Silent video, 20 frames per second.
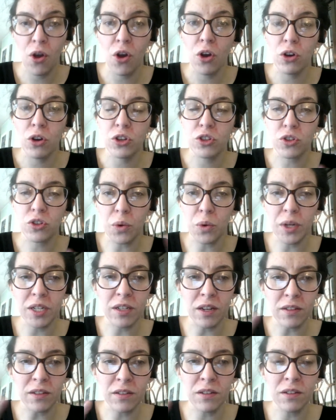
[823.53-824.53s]
So it
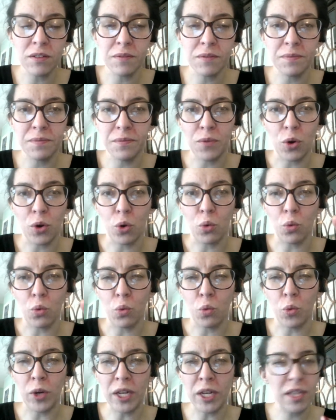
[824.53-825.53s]
doesn't
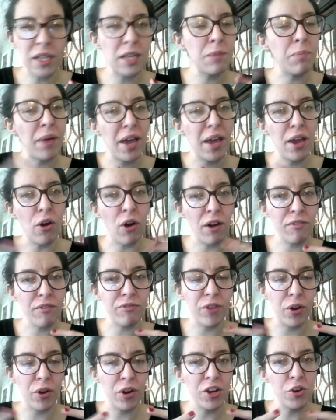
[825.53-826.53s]
really pay off
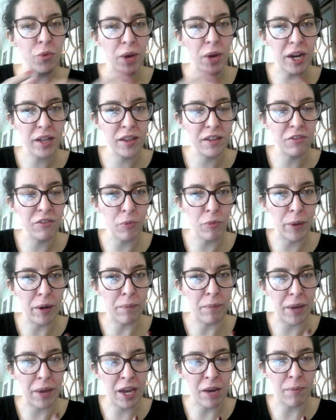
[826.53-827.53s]
very directly for me to
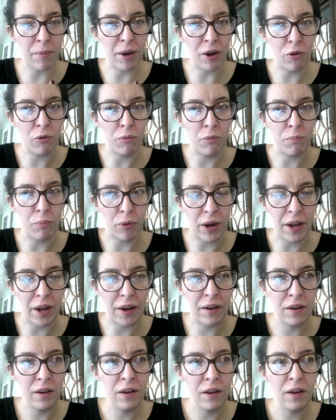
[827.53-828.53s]
bake my own
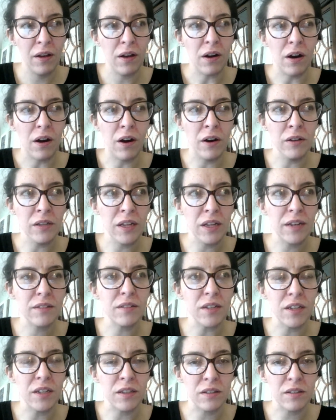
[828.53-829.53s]
bread unless
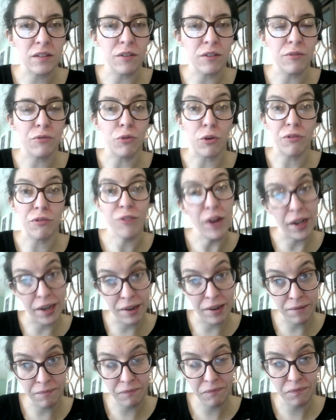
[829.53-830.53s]
it's for fun.